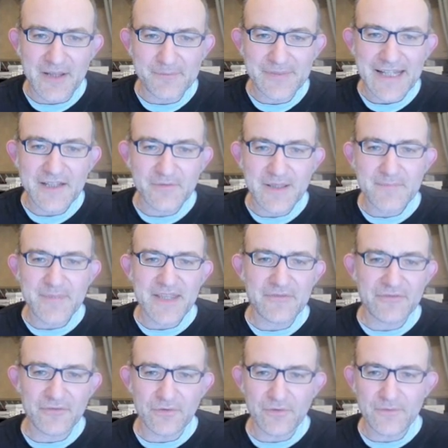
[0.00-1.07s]
played Queen
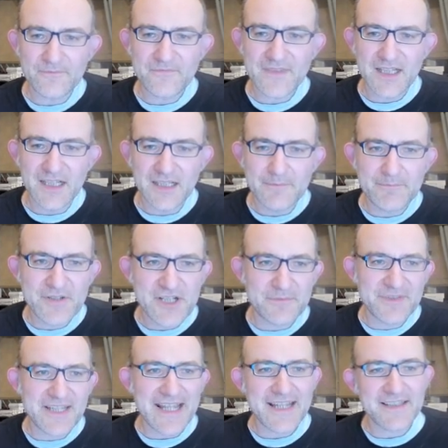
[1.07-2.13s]
B4,
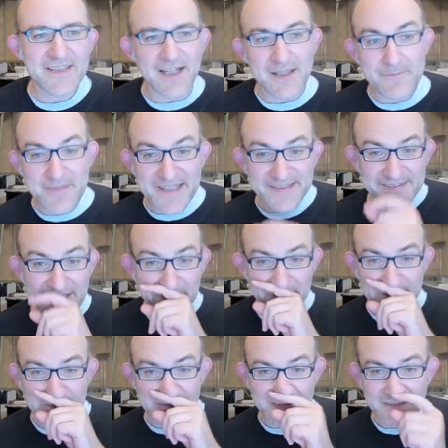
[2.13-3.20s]
Bishop D8, Knight
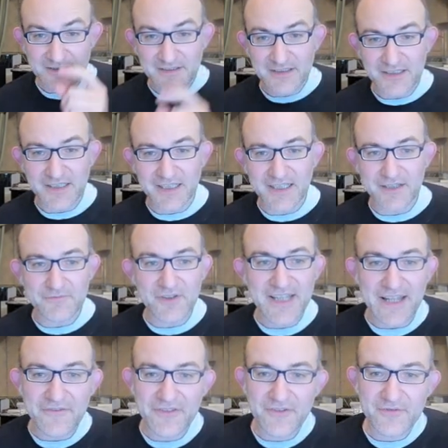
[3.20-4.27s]
B7, Rook
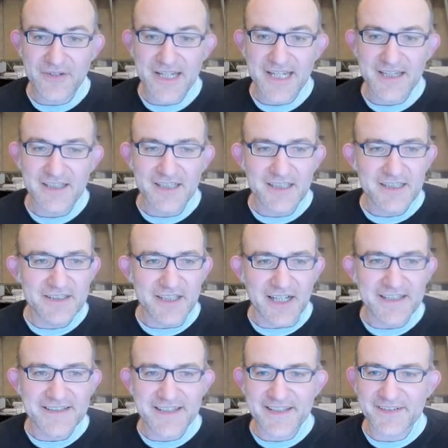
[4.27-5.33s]
F3.
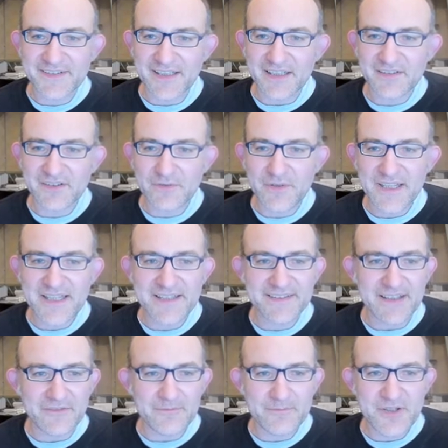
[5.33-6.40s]
Knight D6, Queen
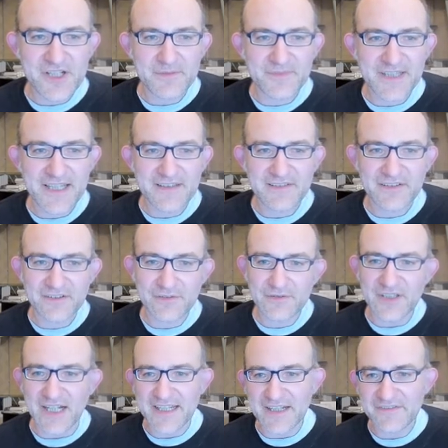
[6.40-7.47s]
E7, Bishop D2,
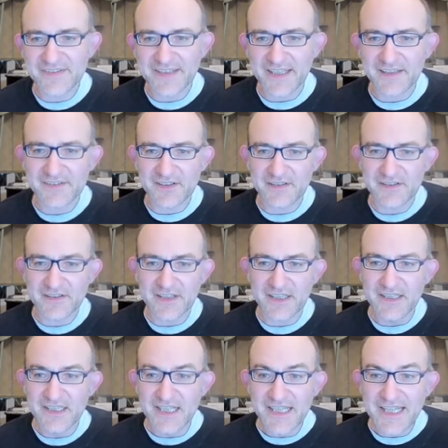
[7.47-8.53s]
Knight F6, and
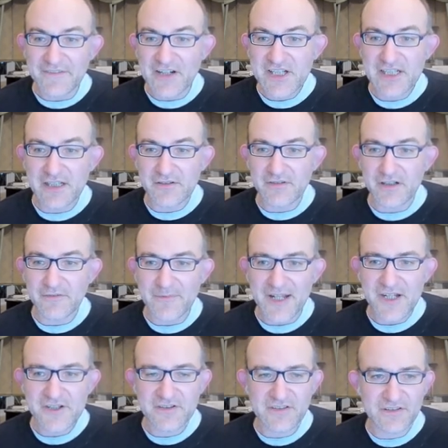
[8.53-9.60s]
yeah, Vachier-Lagrave
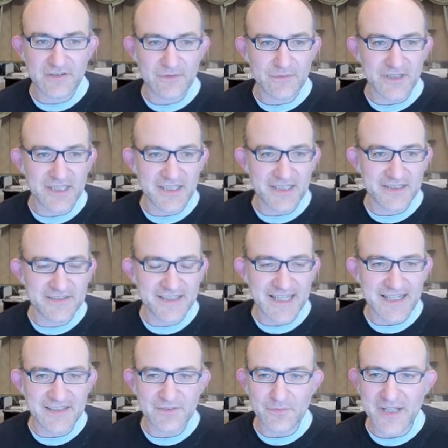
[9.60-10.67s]
managed to
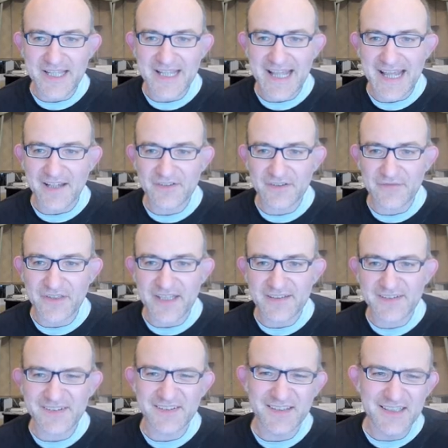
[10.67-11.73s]
get his way out of
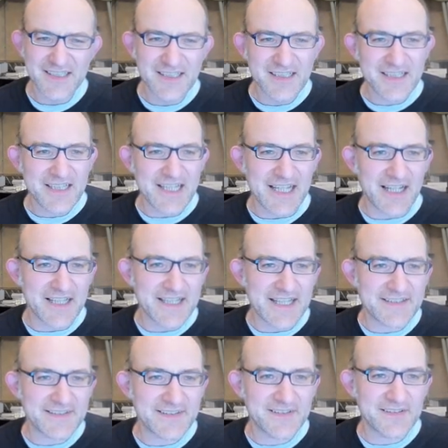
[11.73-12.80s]
this. Yeah, I
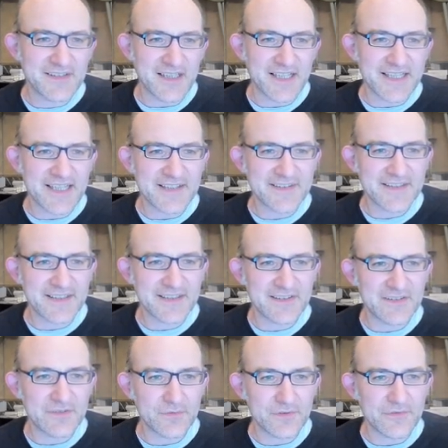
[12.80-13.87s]
guess this
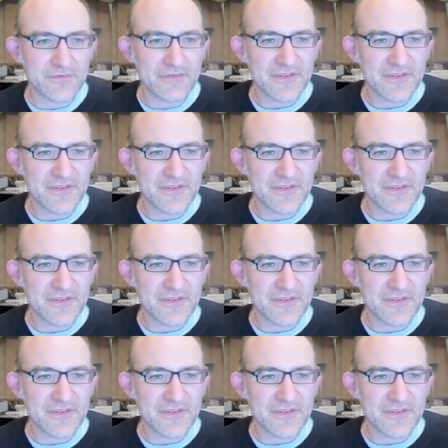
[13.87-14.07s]
is sort of